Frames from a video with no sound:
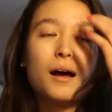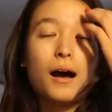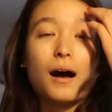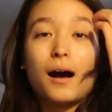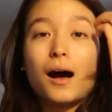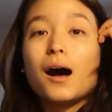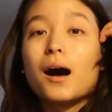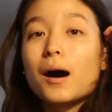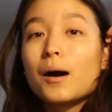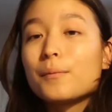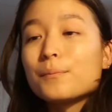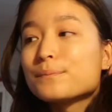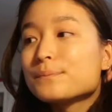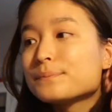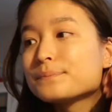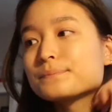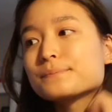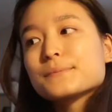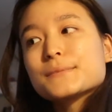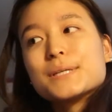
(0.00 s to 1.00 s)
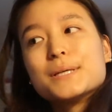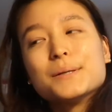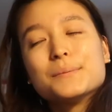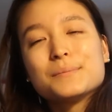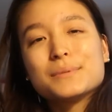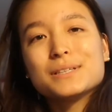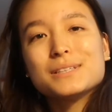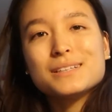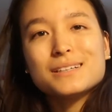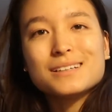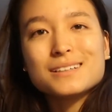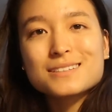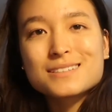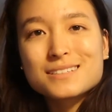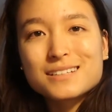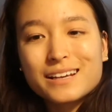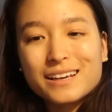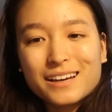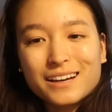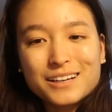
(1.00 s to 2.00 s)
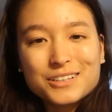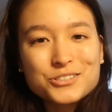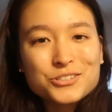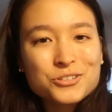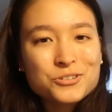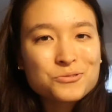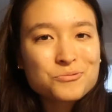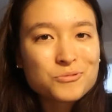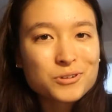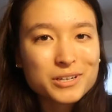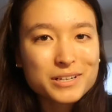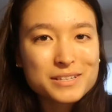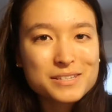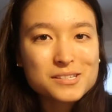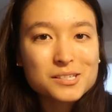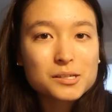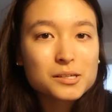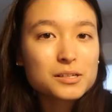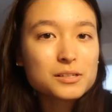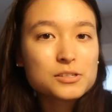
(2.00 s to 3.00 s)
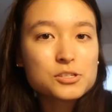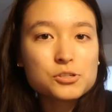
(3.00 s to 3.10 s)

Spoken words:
But yeah, today I just wanted to